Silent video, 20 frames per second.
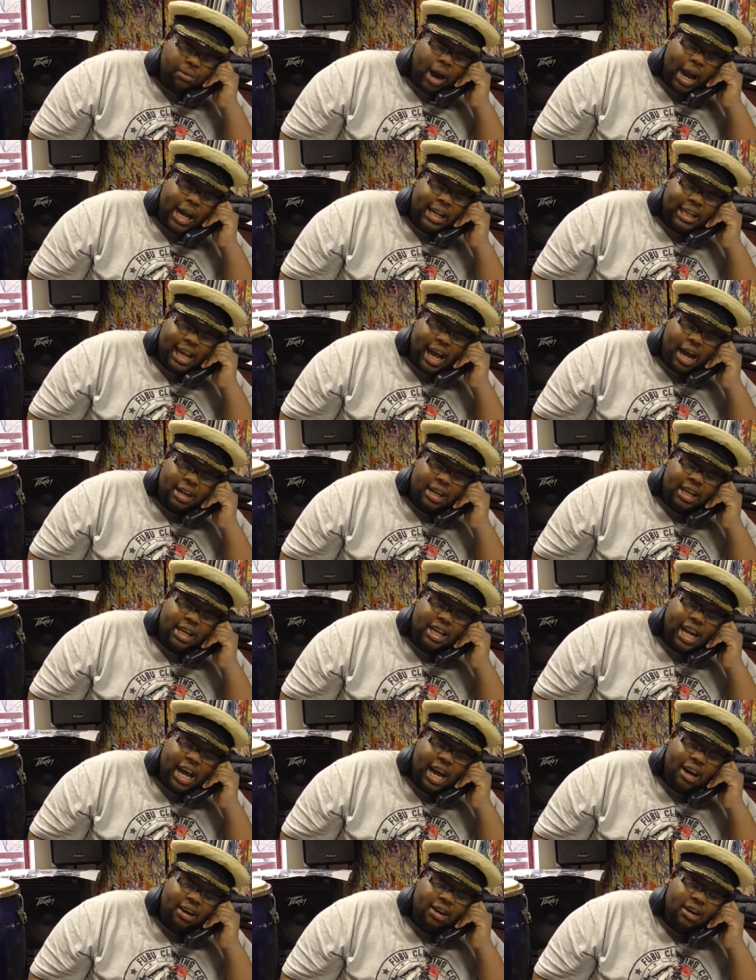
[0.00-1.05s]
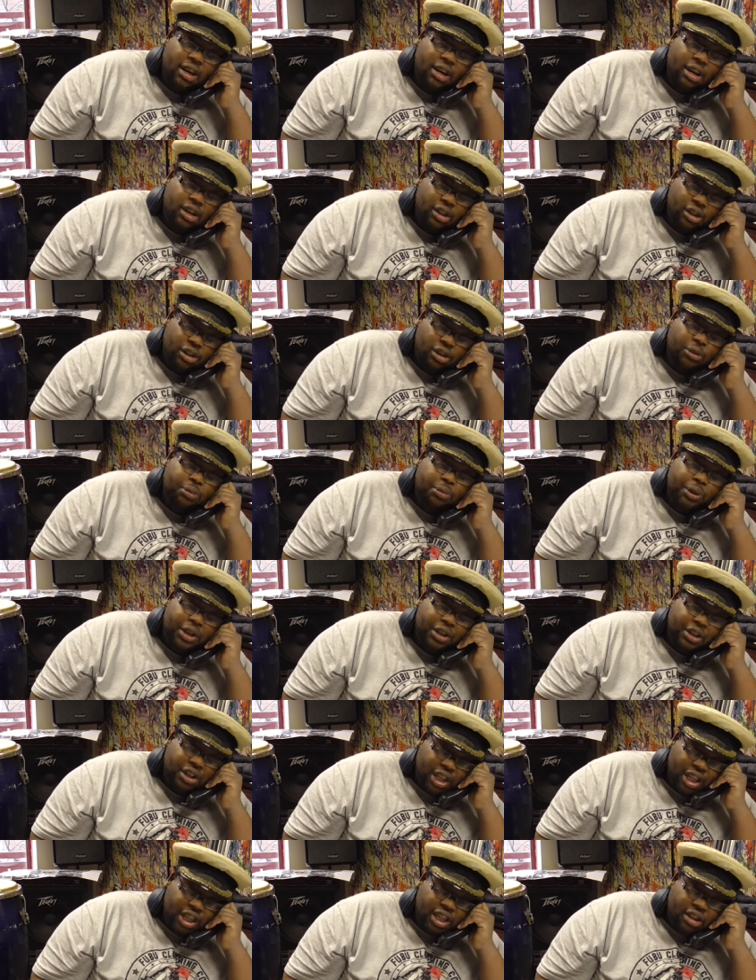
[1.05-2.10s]
right down here now, you'd be
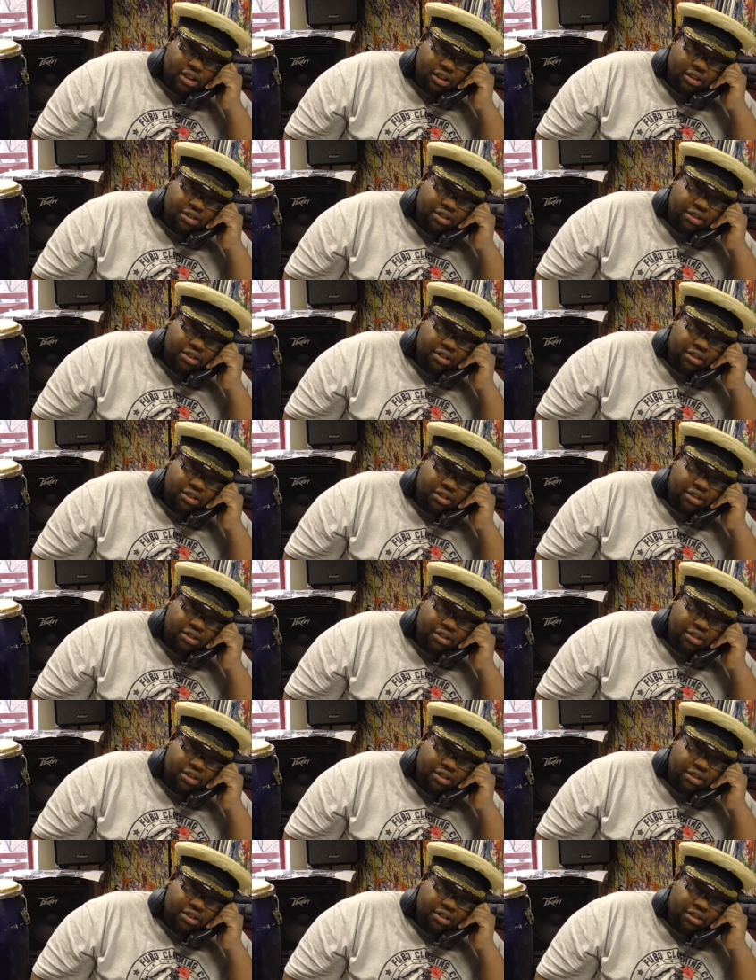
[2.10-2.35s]
shitting